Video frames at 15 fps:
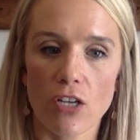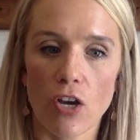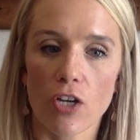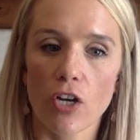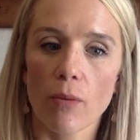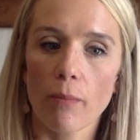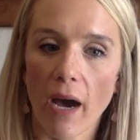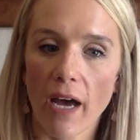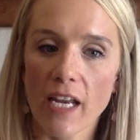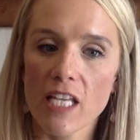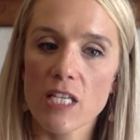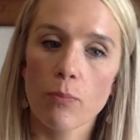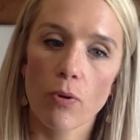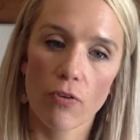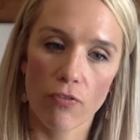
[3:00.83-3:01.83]
are your
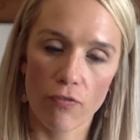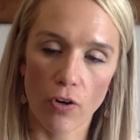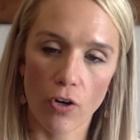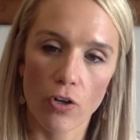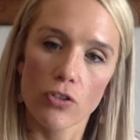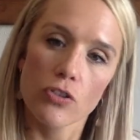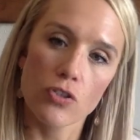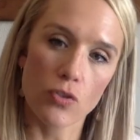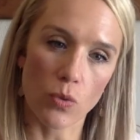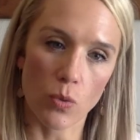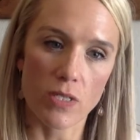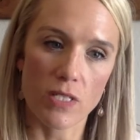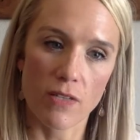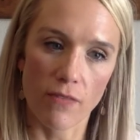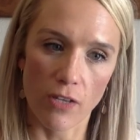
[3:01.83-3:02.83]
body's preferred
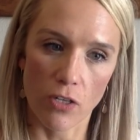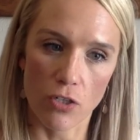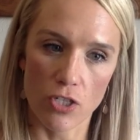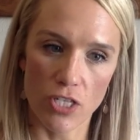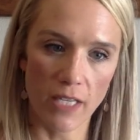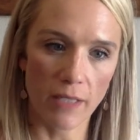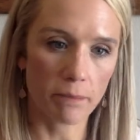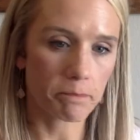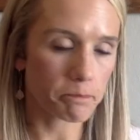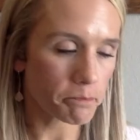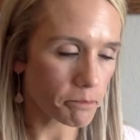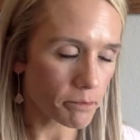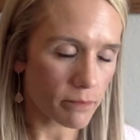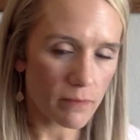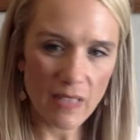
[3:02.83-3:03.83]
source of energy.
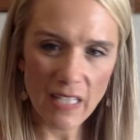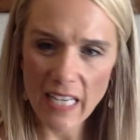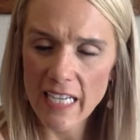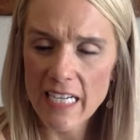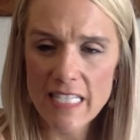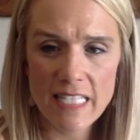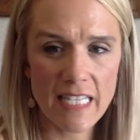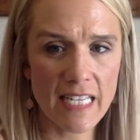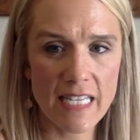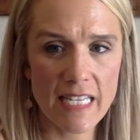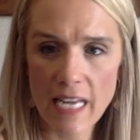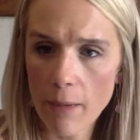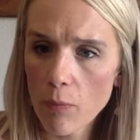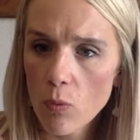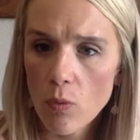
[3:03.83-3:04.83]
It is the
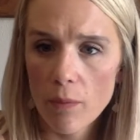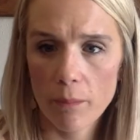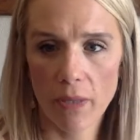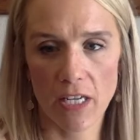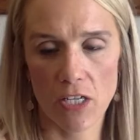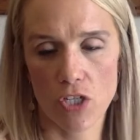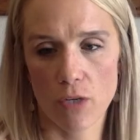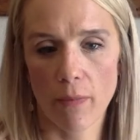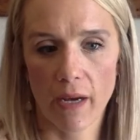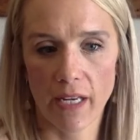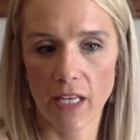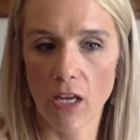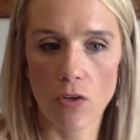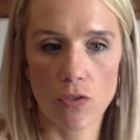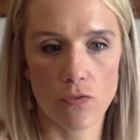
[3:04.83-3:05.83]
number one place your
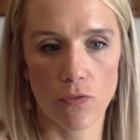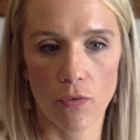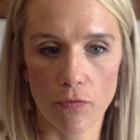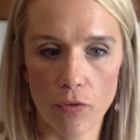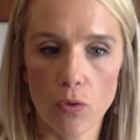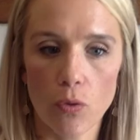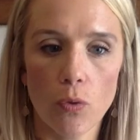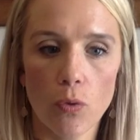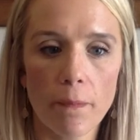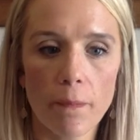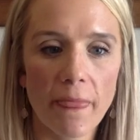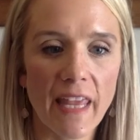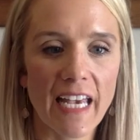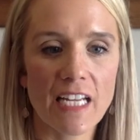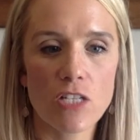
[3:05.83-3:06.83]
body goes for fuel.
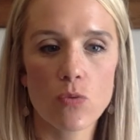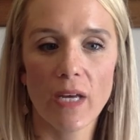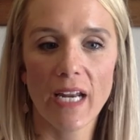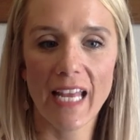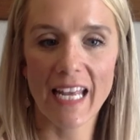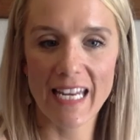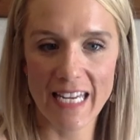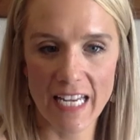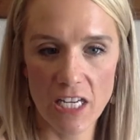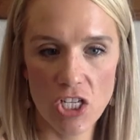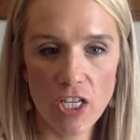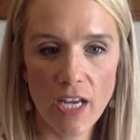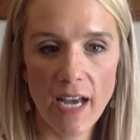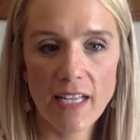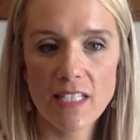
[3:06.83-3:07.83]
It is what
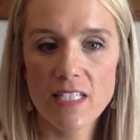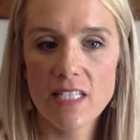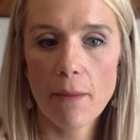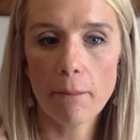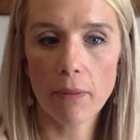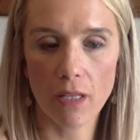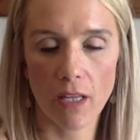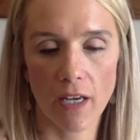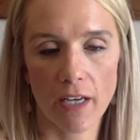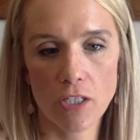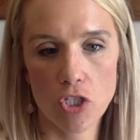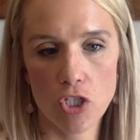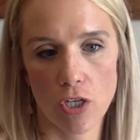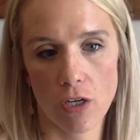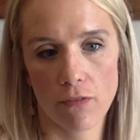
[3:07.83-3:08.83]
initiates the blood
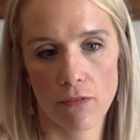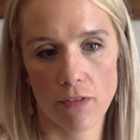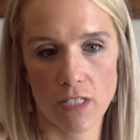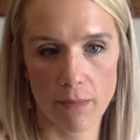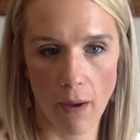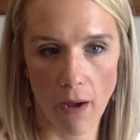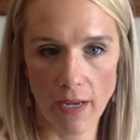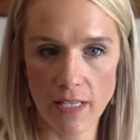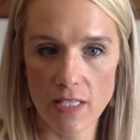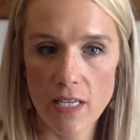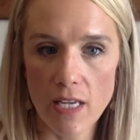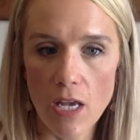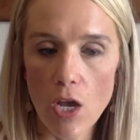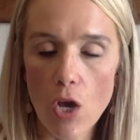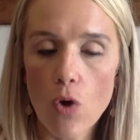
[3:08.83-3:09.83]
sugar response.
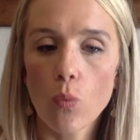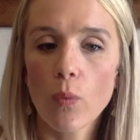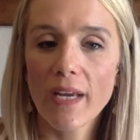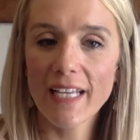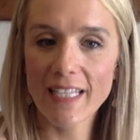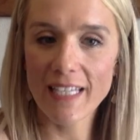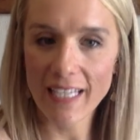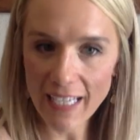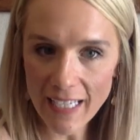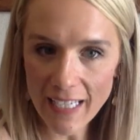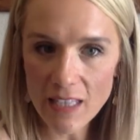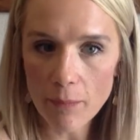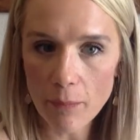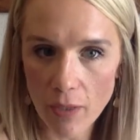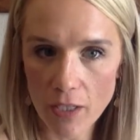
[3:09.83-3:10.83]
We need
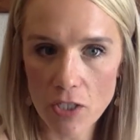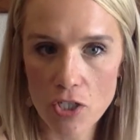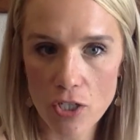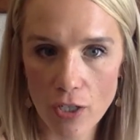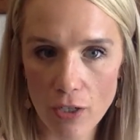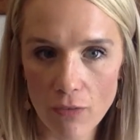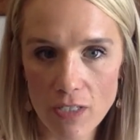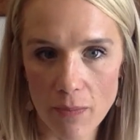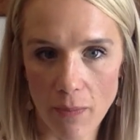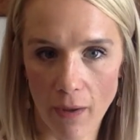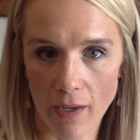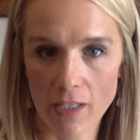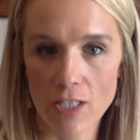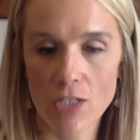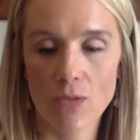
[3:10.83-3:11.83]
the blood sugar
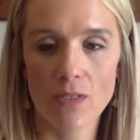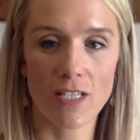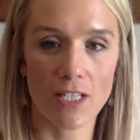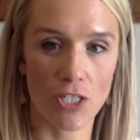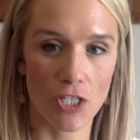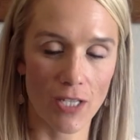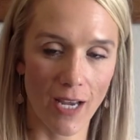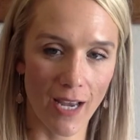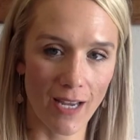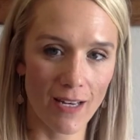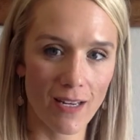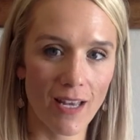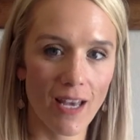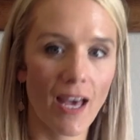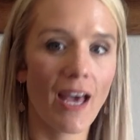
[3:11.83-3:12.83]
response to initiate
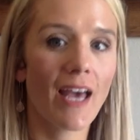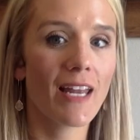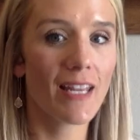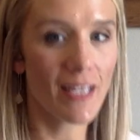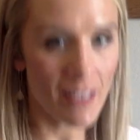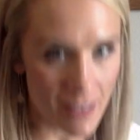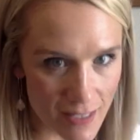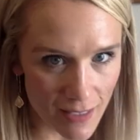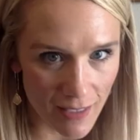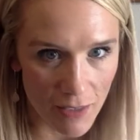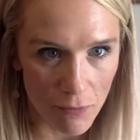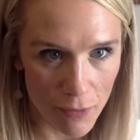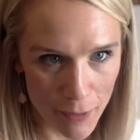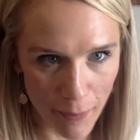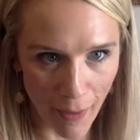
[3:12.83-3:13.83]
an insulin
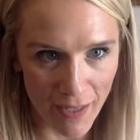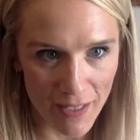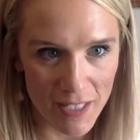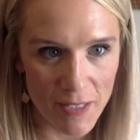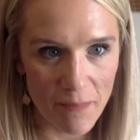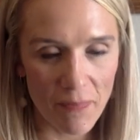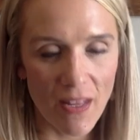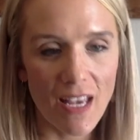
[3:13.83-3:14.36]
response.